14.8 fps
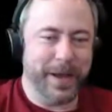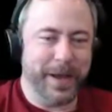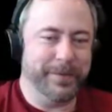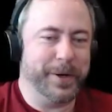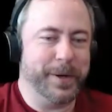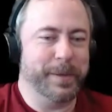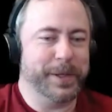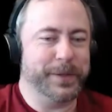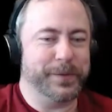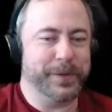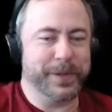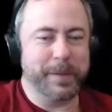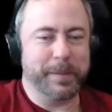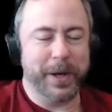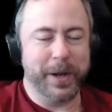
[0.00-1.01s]
very much for
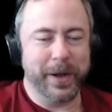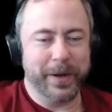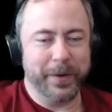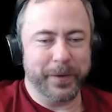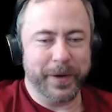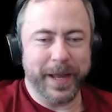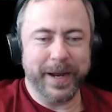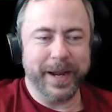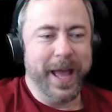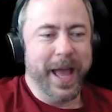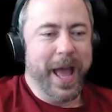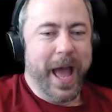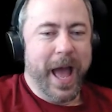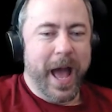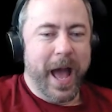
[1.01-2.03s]
coming on, Oriana.
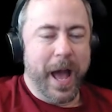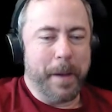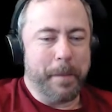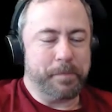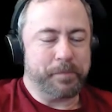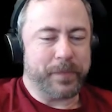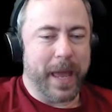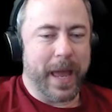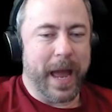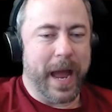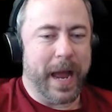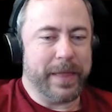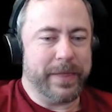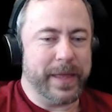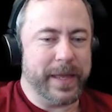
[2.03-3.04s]

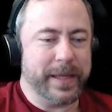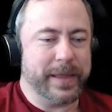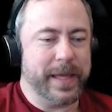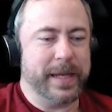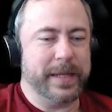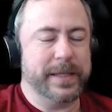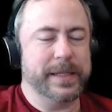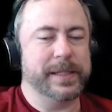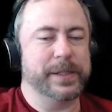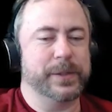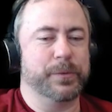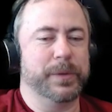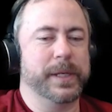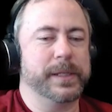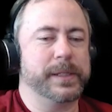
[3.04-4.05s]
I think that this is a
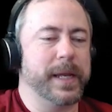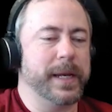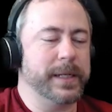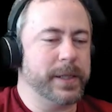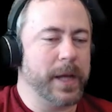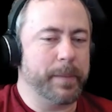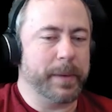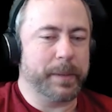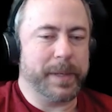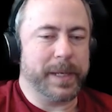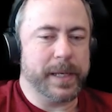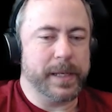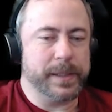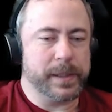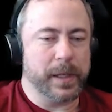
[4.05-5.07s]
really exciting topic
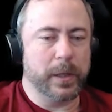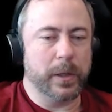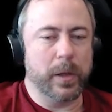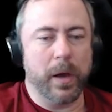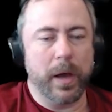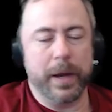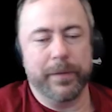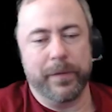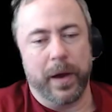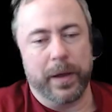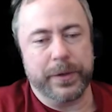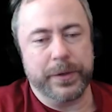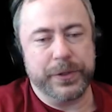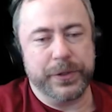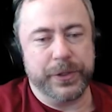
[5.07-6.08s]
because a lot of
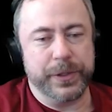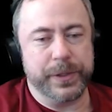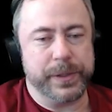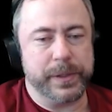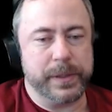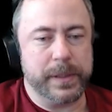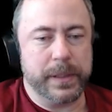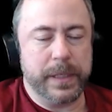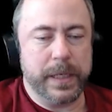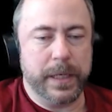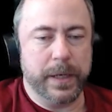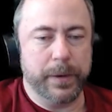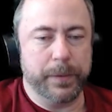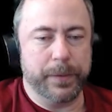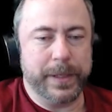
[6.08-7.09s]
authors just,
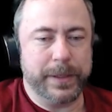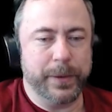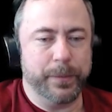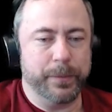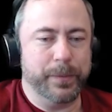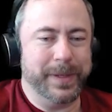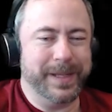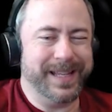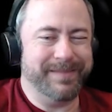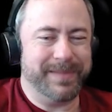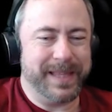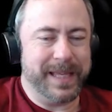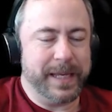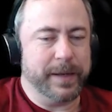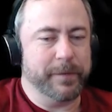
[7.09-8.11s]
they don't really
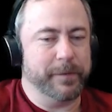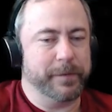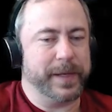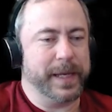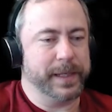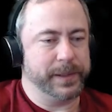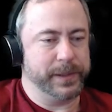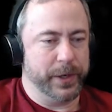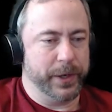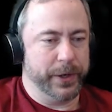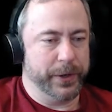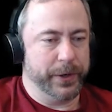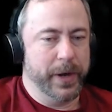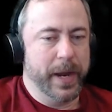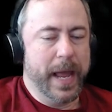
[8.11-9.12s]
think of
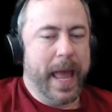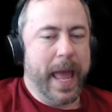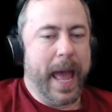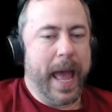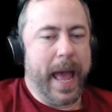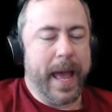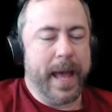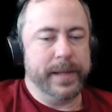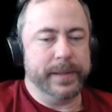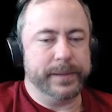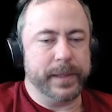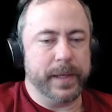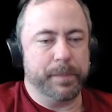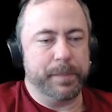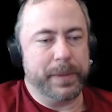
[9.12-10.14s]
Kickstarter as
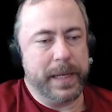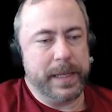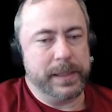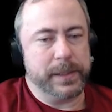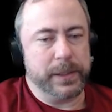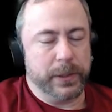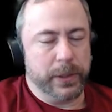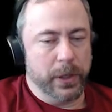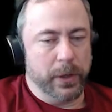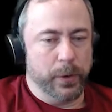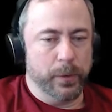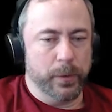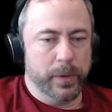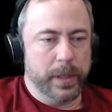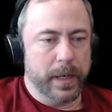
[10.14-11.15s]
a place to
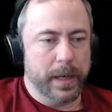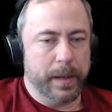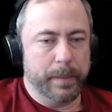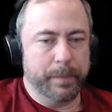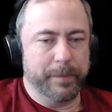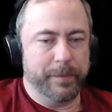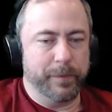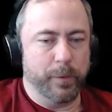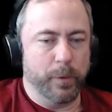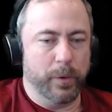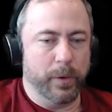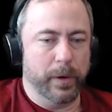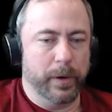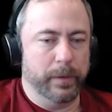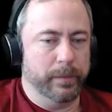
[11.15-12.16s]
go
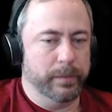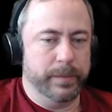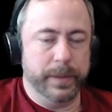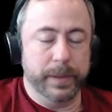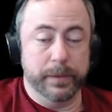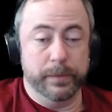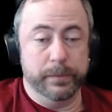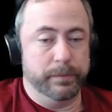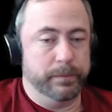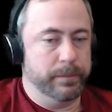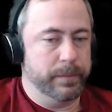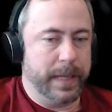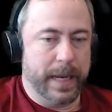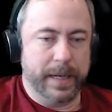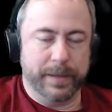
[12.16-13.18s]
for,
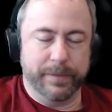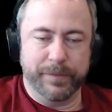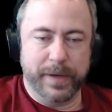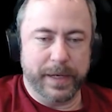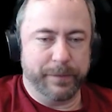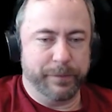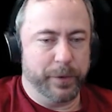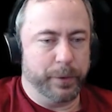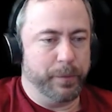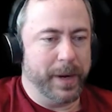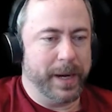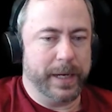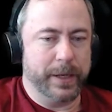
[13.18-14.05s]
getting funding for the writing